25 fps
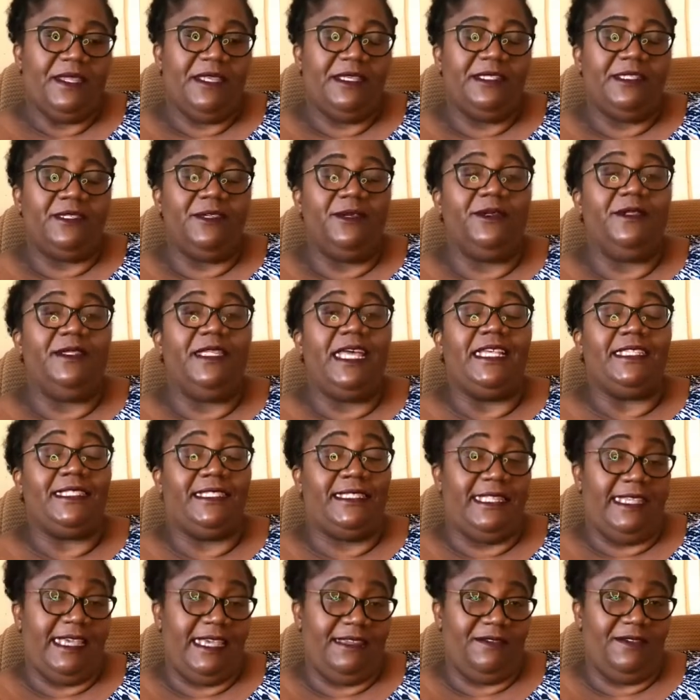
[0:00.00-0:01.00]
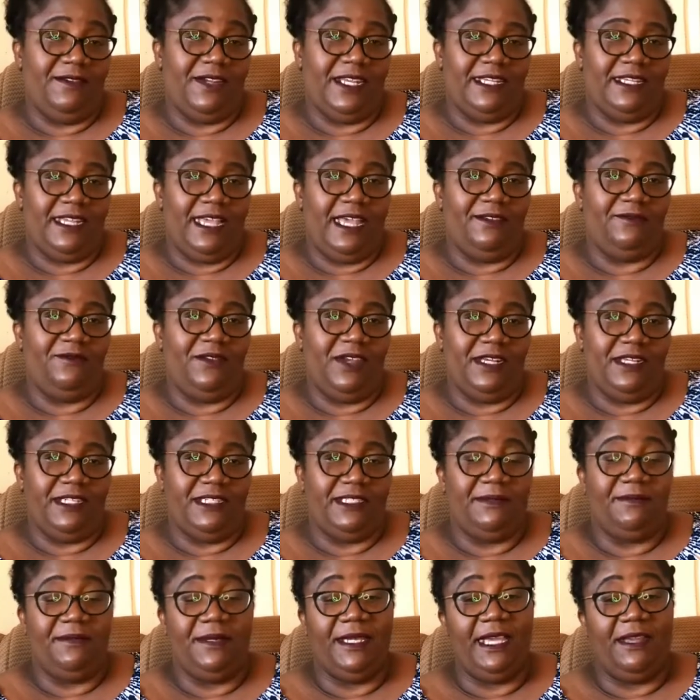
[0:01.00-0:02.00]
So that's the advantage,
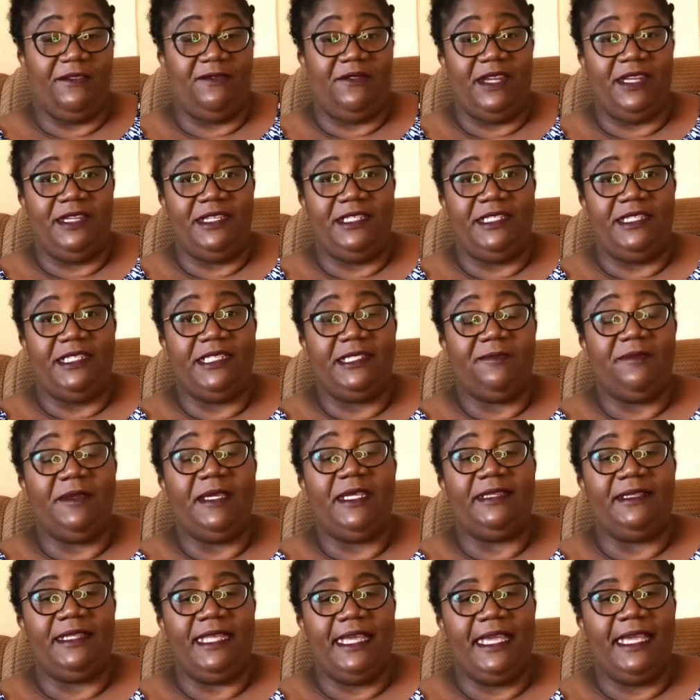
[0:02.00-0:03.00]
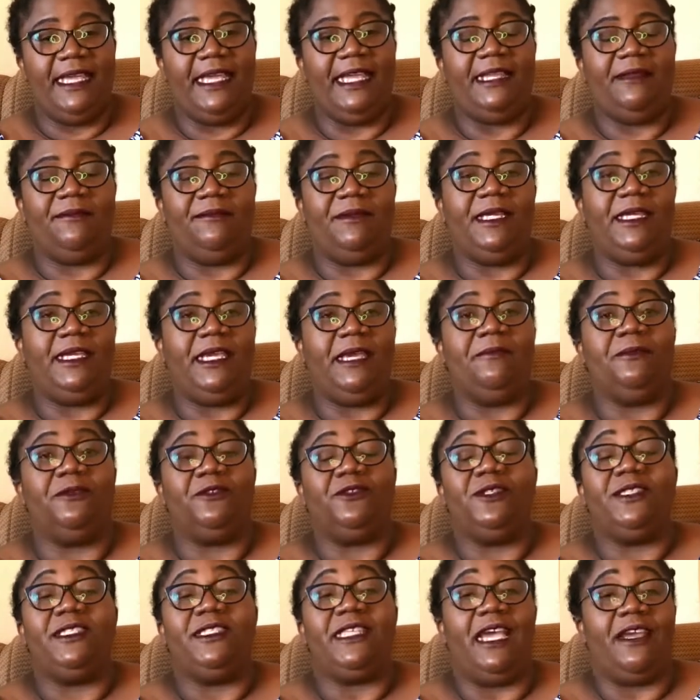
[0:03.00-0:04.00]
the big advantage, is being there and being able
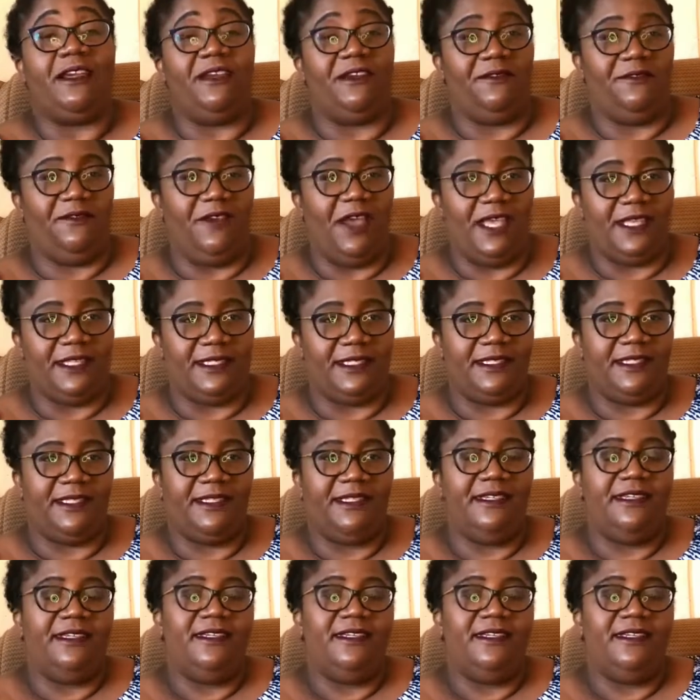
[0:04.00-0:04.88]
to sacrifice